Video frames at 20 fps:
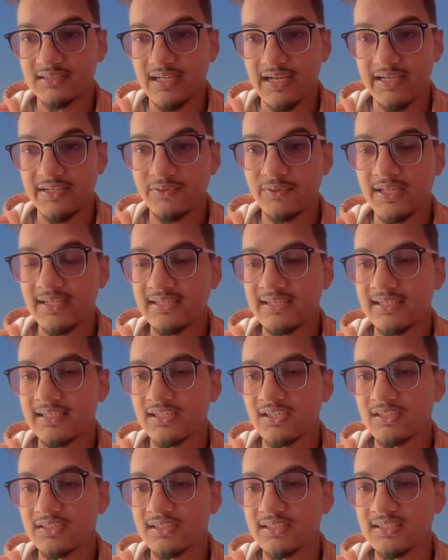And you can click
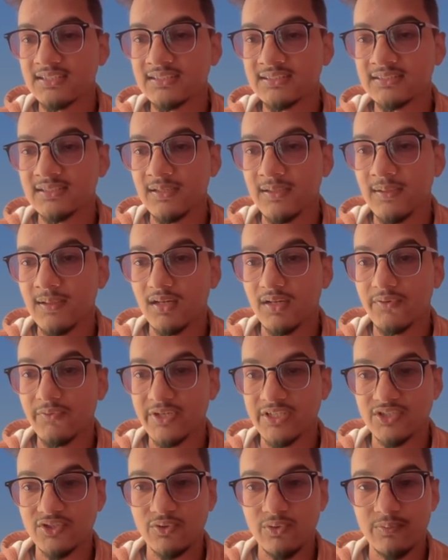on this
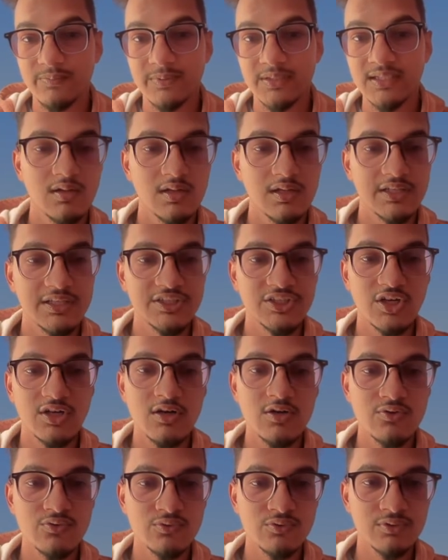restore page in order
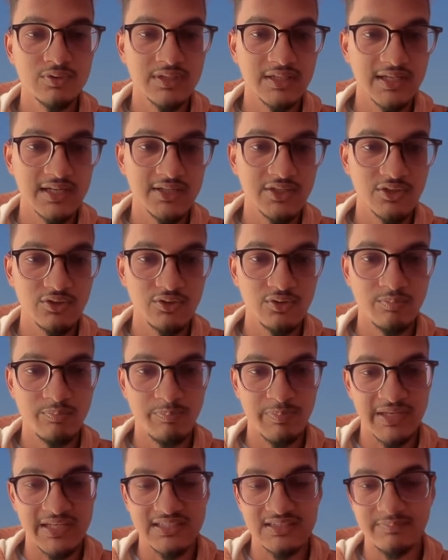to get your
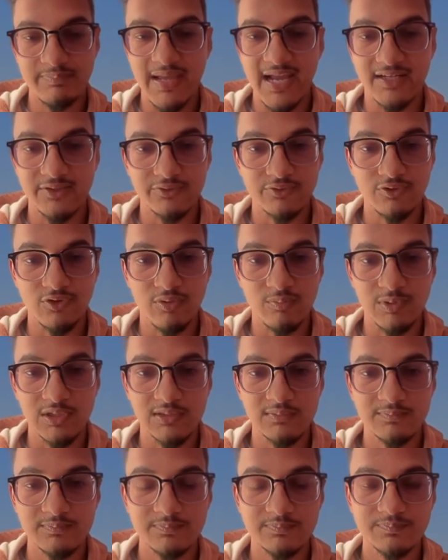page back to normal.
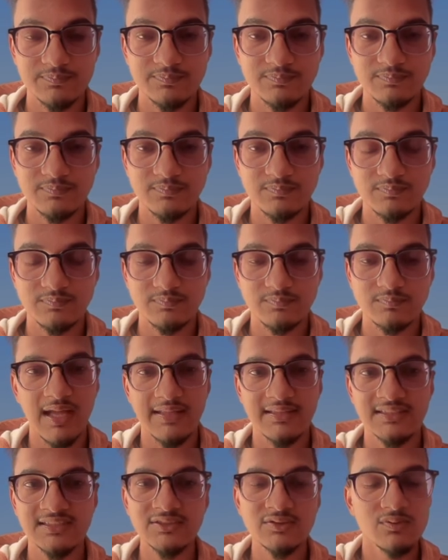
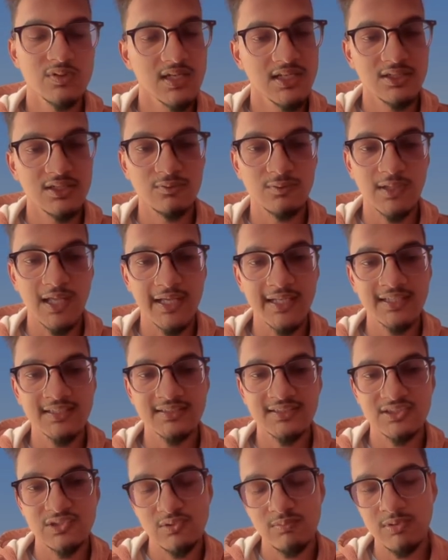This is really cool. I guess
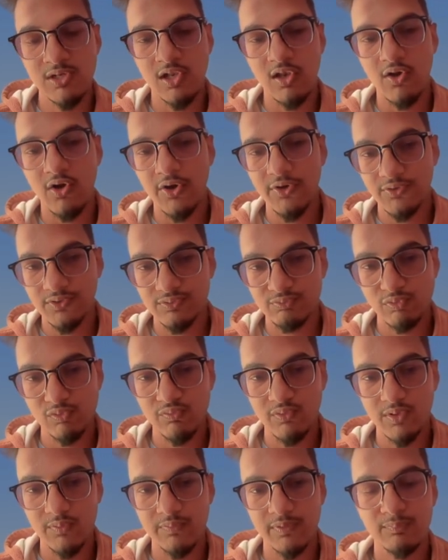this will be a lot useful
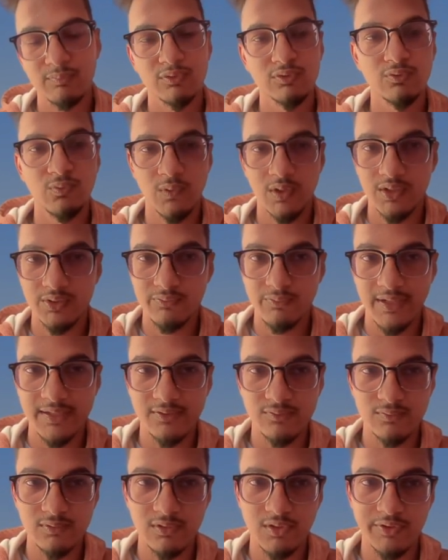for people who are trying to
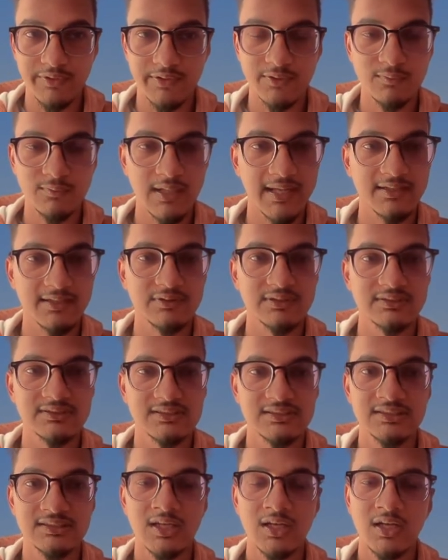learn new
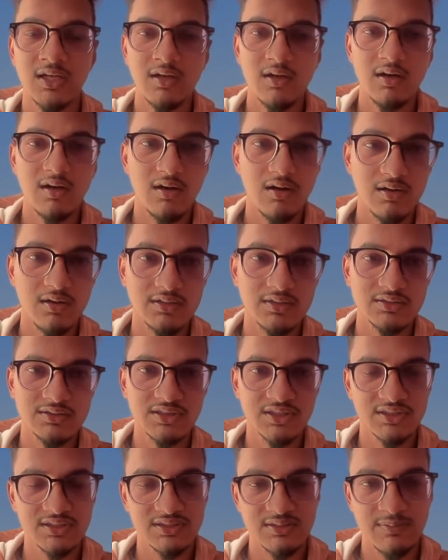languages or
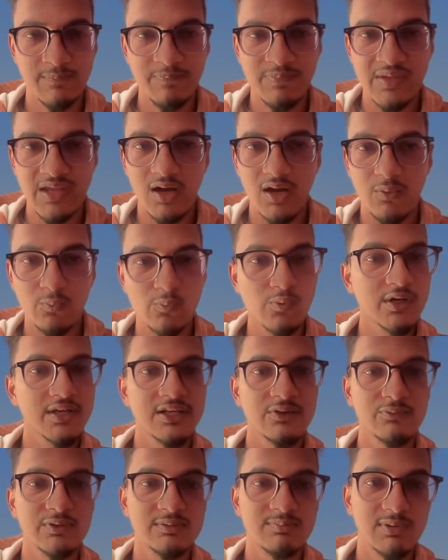just are working
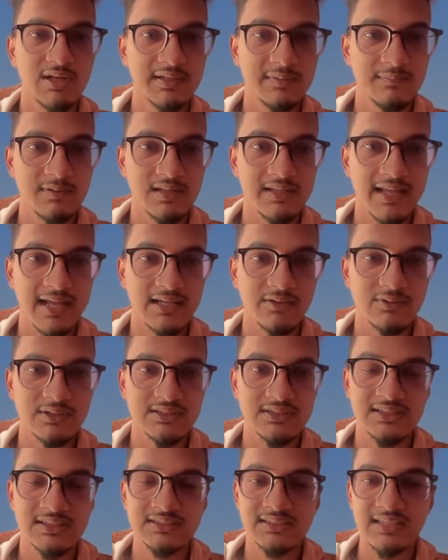with multiple
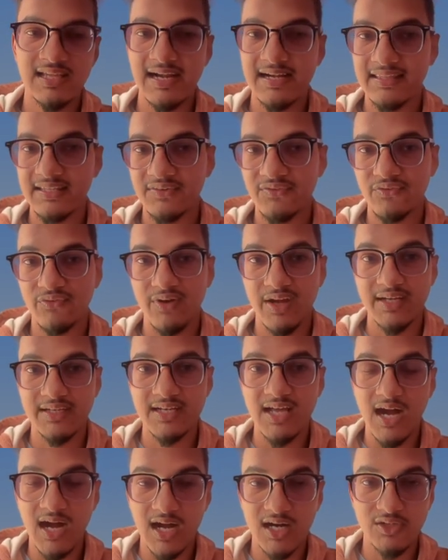languages that they find
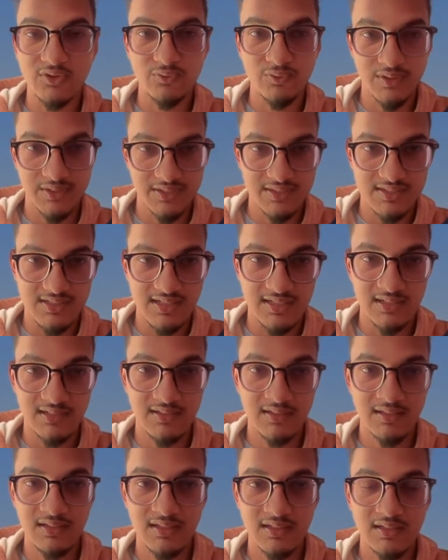hard to understand.
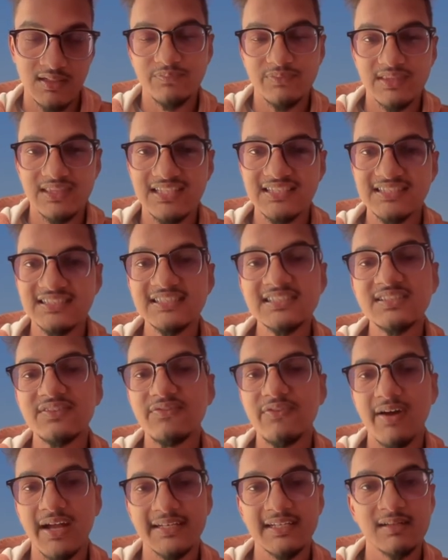This is the
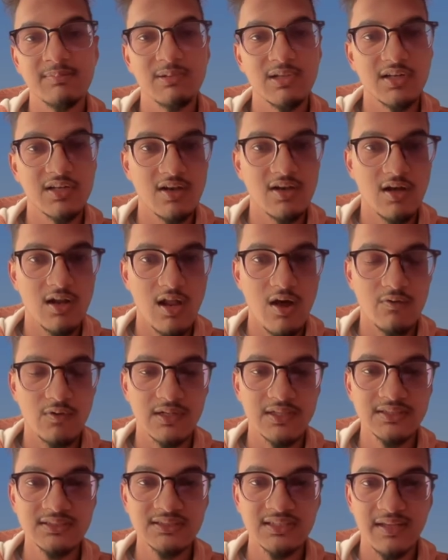final plugin on our
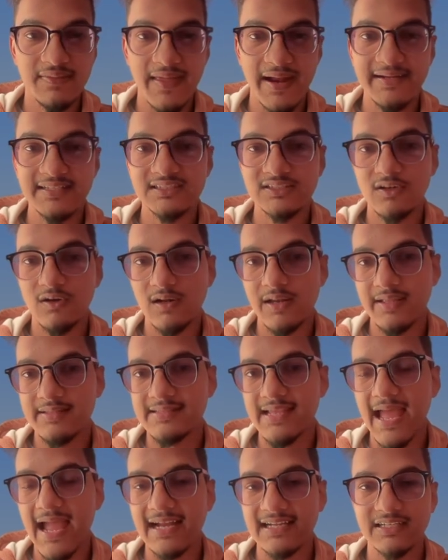list, that is called as
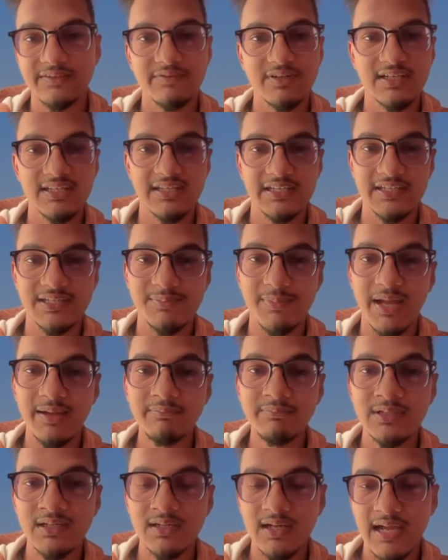Activity Heatmap.
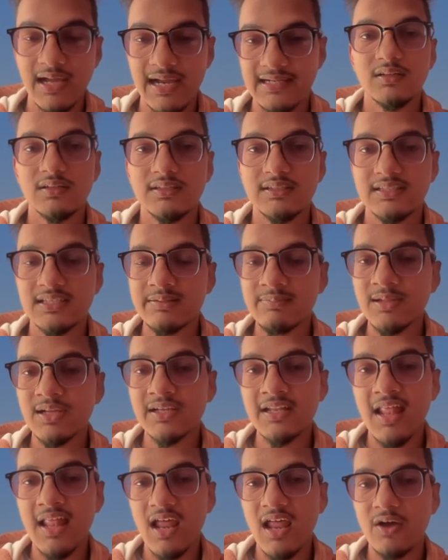And this plugin
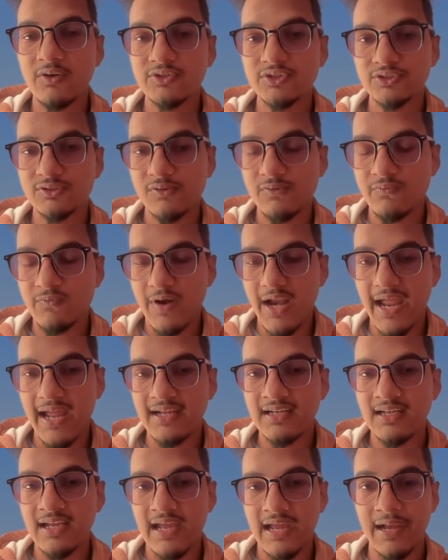allows you to track
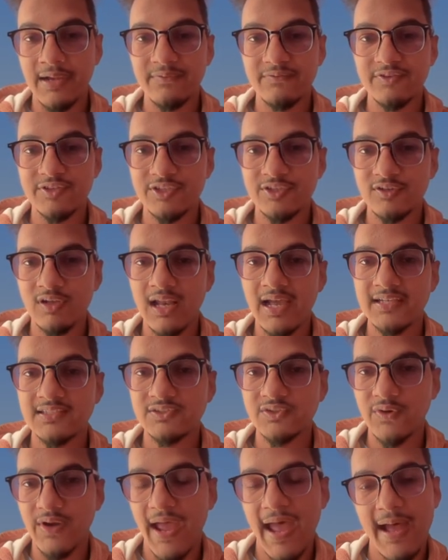and visualize
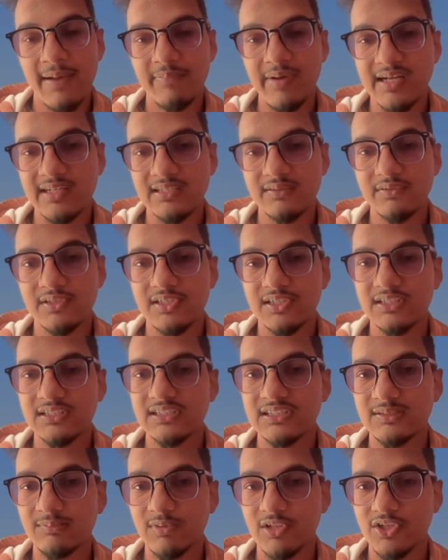your app activity
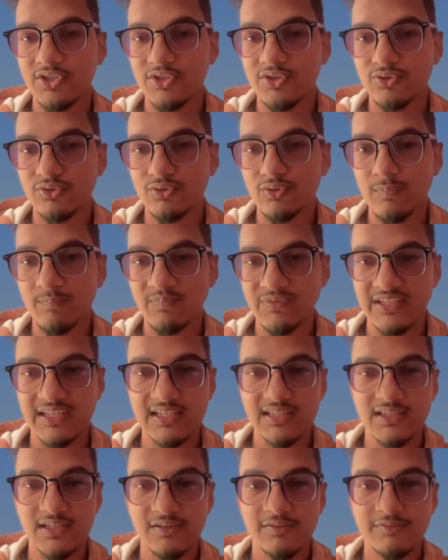similar to
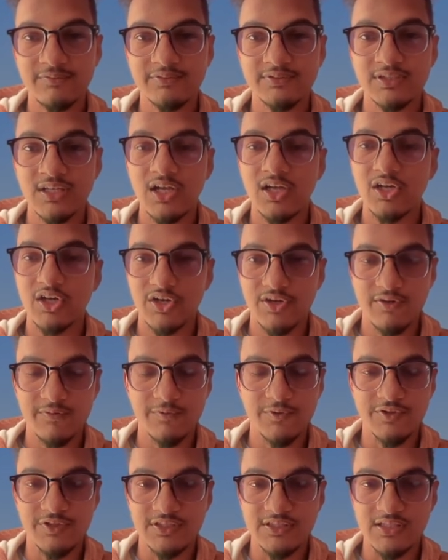GitHub's
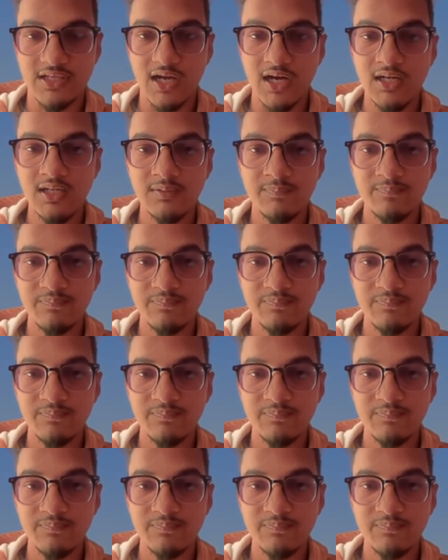contribution chart.